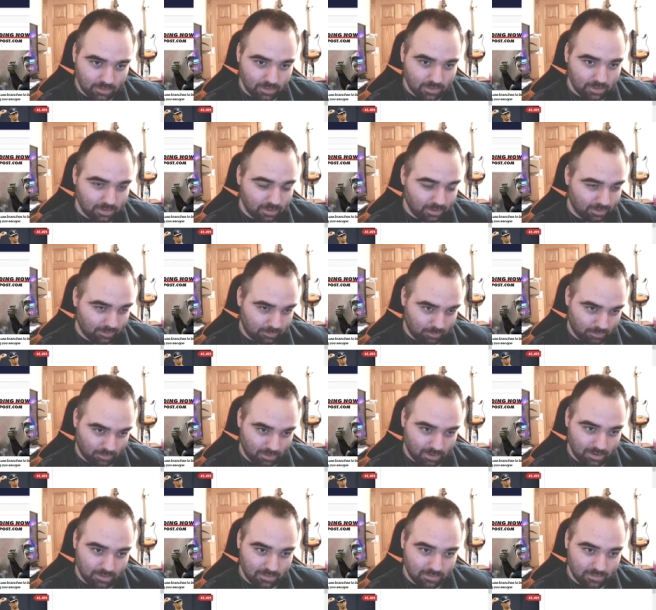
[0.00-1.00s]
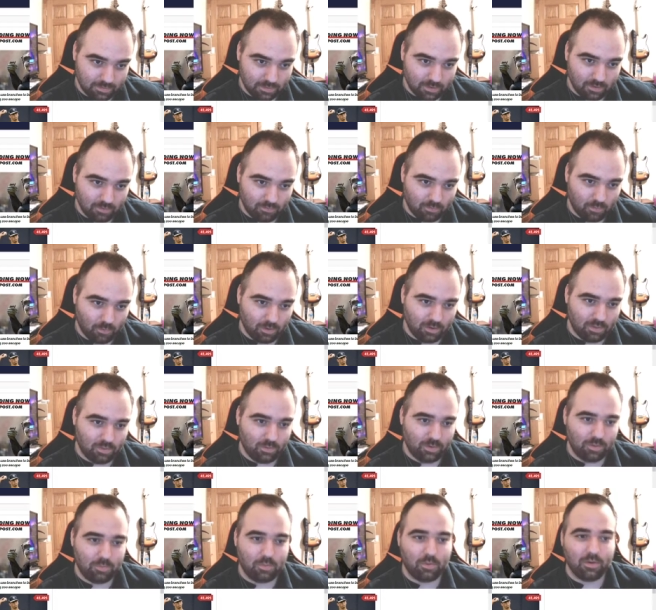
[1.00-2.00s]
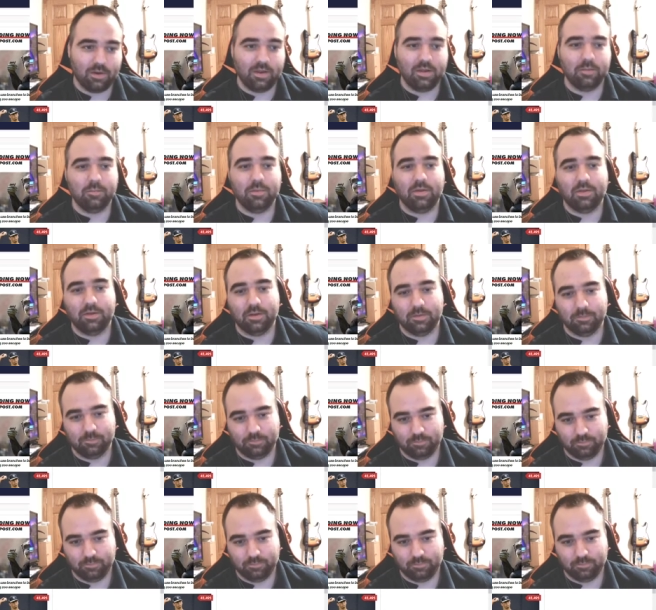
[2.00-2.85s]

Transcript: Its price, $43.8 million.